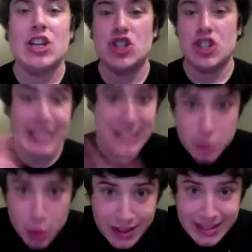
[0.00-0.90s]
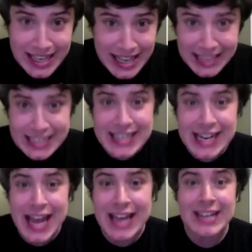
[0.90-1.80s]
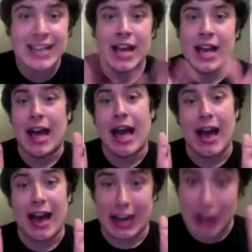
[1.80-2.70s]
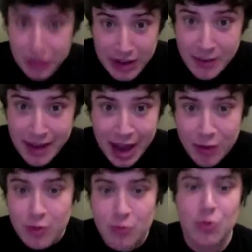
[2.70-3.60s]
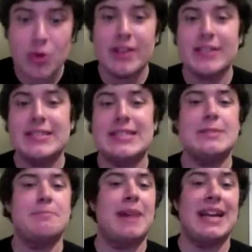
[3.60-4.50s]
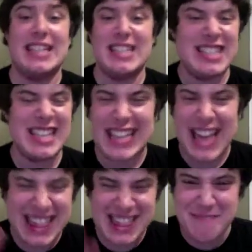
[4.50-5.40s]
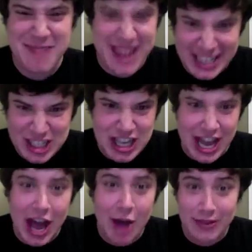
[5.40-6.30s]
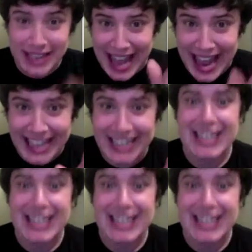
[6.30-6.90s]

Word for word: She's on the internet. I don't know how it works, but you get the picture, okay?